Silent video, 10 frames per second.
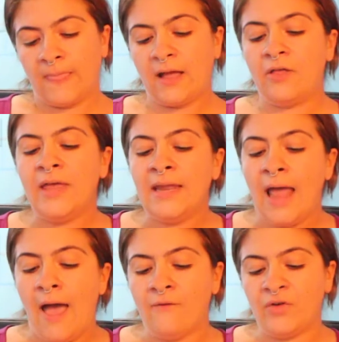Clean
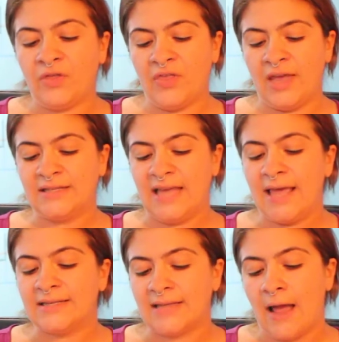everything,
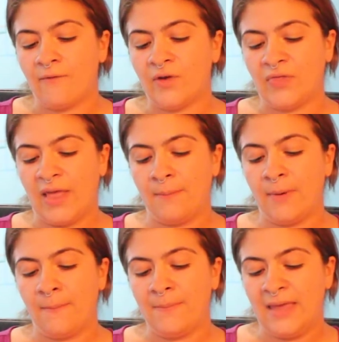taste everything,
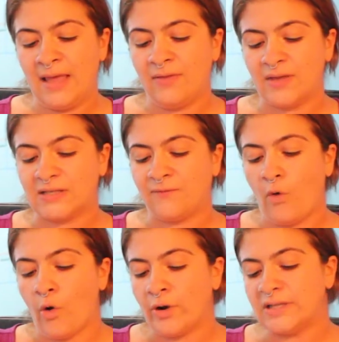but me, this
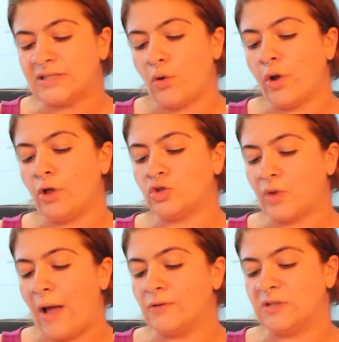foreign soil
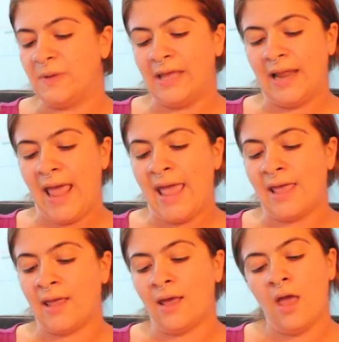drowns me in
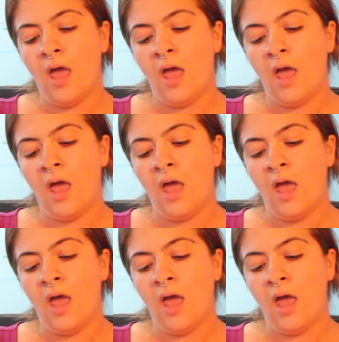hate,